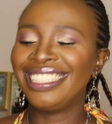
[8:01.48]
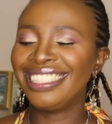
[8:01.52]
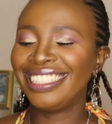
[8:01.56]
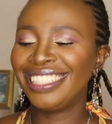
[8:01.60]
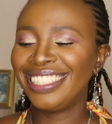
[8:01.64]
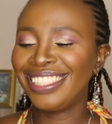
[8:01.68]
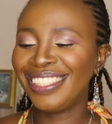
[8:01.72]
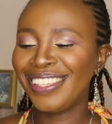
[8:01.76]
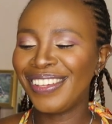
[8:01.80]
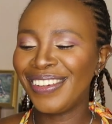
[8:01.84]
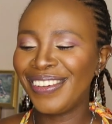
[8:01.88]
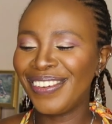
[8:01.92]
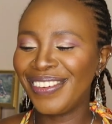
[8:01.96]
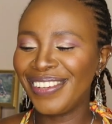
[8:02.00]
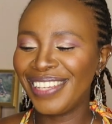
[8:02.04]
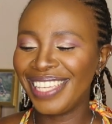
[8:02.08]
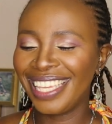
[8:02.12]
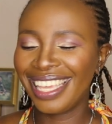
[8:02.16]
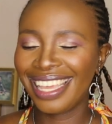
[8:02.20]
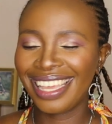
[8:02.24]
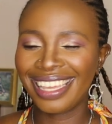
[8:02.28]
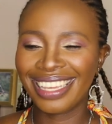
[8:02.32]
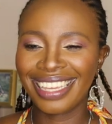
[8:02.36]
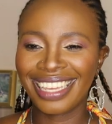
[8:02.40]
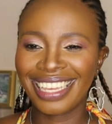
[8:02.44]
so
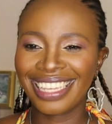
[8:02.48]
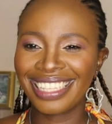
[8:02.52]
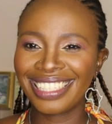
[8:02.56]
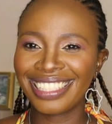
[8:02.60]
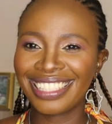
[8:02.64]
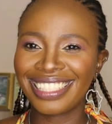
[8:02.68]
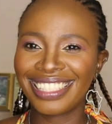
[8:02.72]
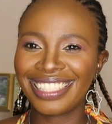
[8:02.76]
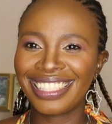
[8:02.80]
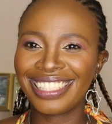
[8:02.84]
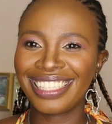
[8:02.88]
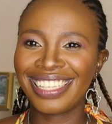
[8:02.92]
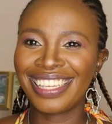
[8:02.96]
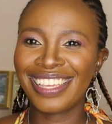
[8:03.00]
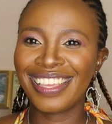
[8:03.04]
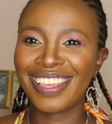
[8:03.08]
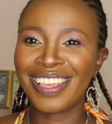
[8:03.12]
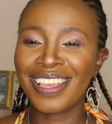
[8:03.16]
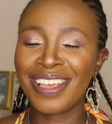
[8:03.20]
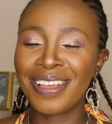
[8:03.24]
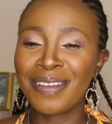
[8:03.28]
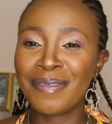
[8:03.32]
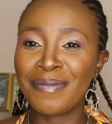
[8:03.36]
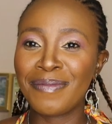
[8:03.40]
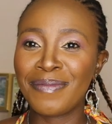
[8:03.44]
yeah, guys.
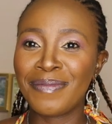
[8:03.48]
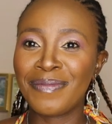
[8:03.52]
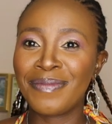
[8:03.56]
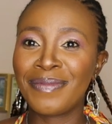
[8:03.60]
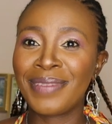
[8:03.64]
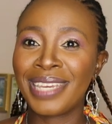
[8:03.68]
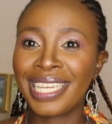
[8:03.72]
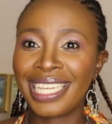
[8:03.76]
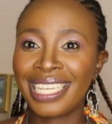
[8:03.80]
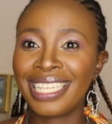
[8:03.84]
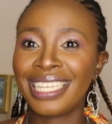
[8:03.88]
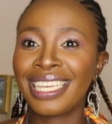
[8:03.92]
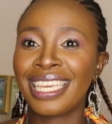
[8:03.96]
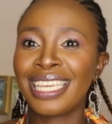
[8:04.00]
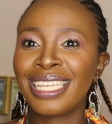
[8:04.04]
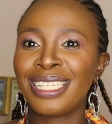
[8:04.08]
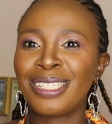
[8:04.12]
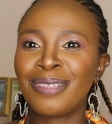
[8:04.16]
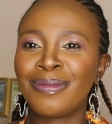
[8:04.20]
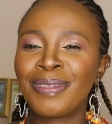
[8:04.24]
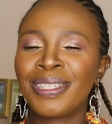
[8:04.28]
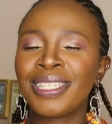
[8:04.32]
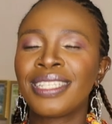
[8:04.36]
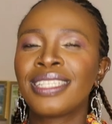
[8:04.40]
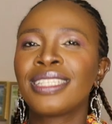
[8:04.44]
My
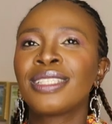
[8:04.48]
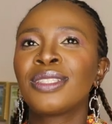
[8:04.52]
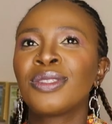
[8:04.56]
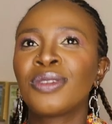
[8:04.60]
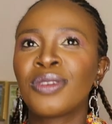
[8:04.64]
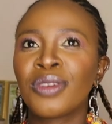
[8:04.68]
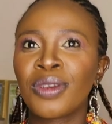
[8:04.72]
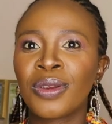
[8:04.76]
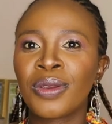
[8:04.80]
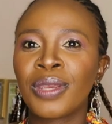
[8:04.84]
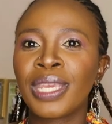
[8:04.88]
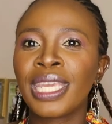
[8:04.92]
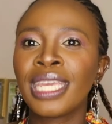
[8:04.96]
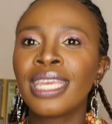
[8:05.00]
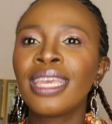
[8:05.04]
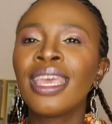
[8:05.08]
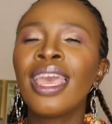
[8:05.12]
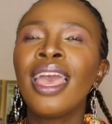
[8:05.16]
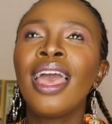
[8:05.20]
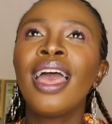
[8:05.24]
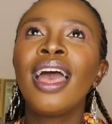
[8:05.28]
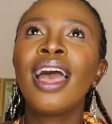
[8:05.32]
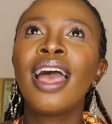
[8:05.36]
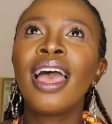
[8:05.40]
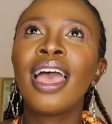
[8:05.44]
engagement is growing
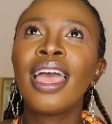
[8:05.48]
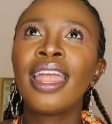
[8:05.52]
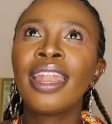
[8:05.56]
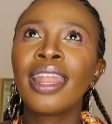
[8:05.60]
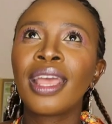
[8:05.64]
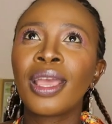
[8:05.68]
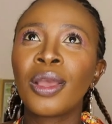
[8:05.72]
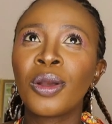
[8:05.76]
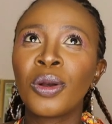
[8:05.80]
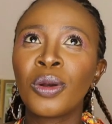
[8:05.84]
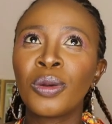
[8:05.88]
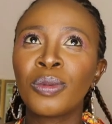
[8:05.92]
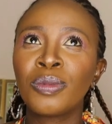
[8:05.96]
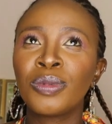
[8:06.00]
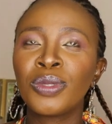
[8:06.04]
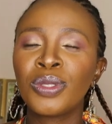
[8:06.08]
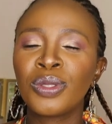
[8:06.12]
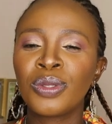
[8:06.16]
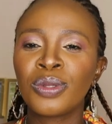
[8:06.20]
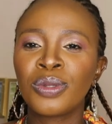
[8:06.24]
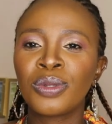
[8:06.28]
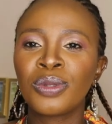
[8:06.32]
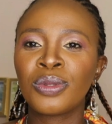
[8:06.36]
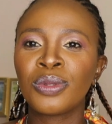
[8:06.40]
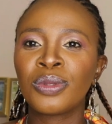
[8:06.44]
and I hope
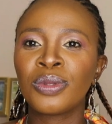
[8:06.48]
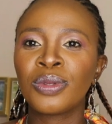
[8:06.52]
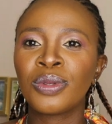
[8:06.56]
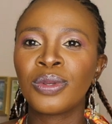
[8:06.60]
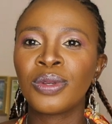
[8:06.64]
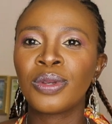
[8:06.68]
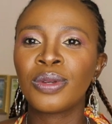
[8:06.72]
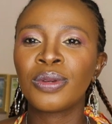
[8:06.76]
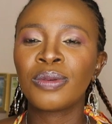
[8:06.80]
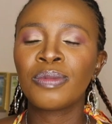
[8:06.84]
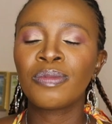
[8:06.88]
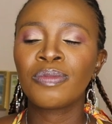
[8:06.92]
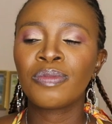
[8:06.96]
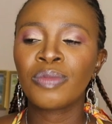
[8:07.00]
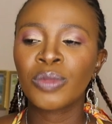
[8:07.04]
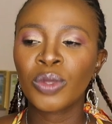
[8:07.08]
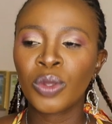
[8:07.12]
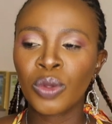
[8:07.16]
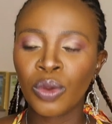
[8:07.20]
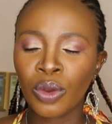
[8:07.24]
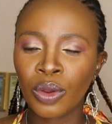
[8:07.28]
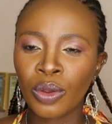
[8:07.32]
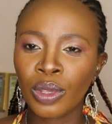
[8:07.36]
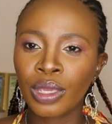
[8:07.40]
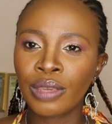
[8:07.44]
to
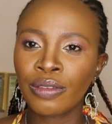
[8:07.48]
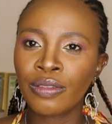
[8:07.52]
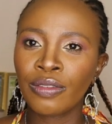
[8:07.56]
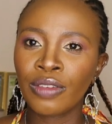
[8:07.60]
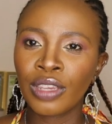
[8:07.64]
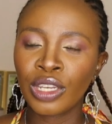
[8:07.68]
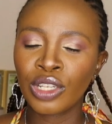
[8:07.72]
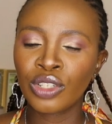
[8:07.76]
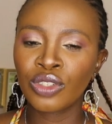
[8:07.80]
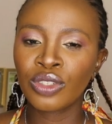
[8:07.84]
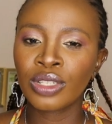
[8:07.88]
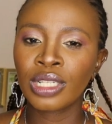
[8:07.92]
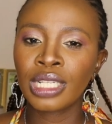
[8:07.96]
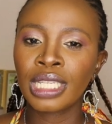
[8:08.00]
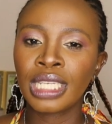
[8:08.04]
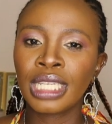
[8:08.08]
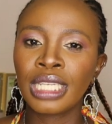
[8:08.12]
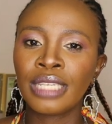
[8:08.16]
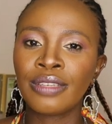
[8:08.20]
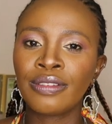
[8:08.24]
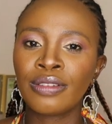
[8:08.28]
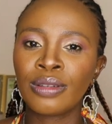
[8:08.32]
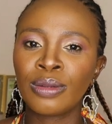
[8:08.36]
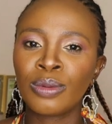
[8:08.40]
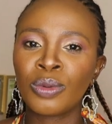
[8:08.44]
grow
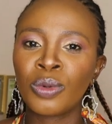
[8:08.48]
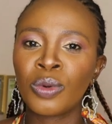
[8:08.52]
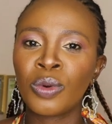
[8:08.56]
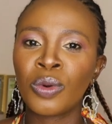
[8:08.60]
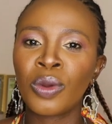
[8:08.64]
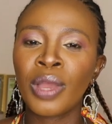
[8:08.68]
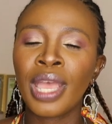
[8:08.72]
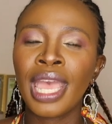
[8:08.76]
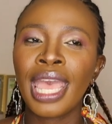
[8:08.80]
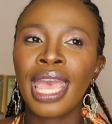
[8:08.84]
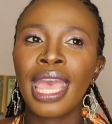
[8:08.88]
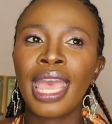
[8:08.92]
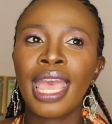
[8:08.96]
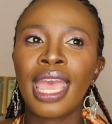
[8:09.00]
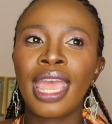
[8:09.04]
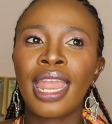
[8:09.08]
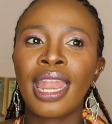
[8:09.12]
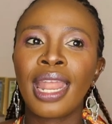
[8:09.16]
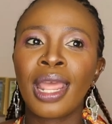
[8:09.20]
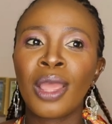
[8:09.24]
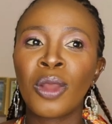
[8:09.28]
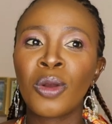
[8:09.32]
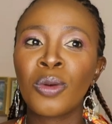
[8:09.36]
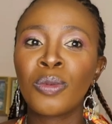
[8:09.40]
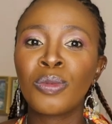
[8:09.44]
eventually even more,
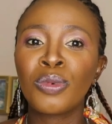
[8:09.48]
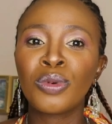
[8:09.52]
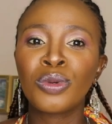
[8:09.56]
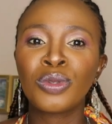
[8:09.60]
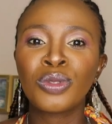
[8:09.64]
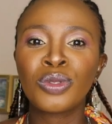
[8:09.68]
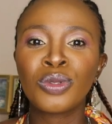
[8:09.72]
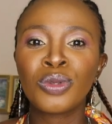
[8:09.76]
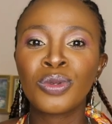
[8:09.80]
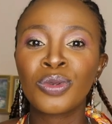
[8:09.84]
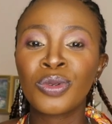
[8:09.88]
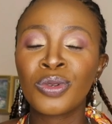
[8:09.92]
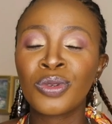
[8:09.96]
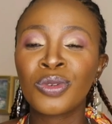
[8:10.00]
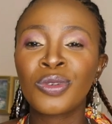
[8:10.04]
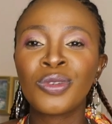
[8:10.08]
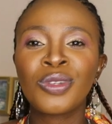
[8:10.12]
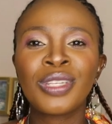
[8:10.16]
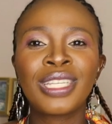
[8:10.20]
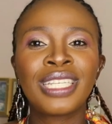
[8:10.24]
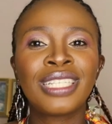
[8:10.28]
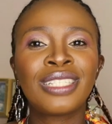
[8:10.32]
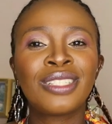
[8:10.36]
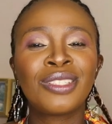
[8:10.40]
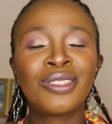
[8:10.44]
and I hope
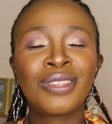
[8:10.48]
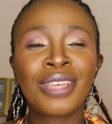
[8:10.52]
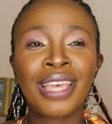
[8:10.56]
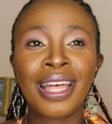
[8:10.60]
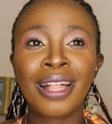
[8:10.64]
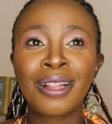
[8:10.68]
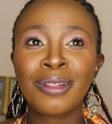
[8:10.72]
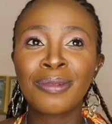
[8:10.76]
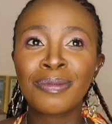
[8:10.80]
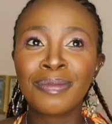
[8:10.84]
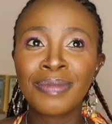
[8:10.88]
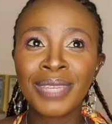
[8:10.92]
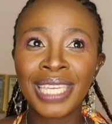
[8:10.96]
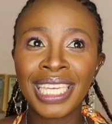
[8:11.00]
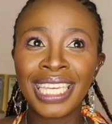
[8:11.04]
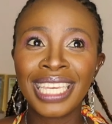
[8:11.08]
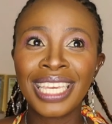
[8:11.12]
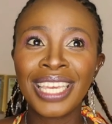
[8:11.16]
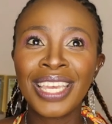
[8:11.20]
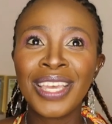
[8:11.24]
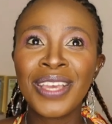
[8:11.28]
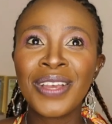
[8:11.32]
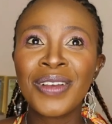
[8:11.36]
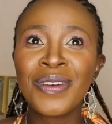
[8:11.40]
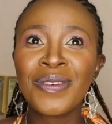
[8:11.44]
Nkulukule to help
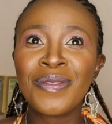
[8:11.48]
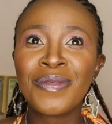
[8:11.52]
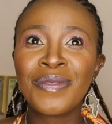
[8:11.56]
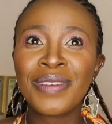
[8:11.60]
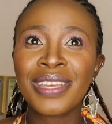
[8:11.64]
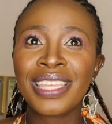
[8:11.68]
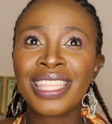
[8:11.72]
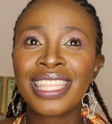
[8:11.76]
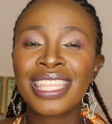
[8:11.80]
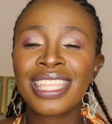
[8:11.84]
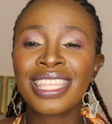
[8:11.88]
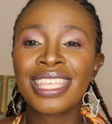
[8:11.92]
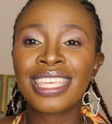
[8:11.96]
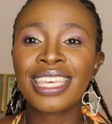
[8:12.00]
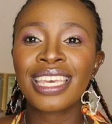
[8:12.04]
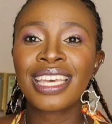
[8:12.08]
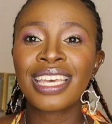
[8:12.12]
me with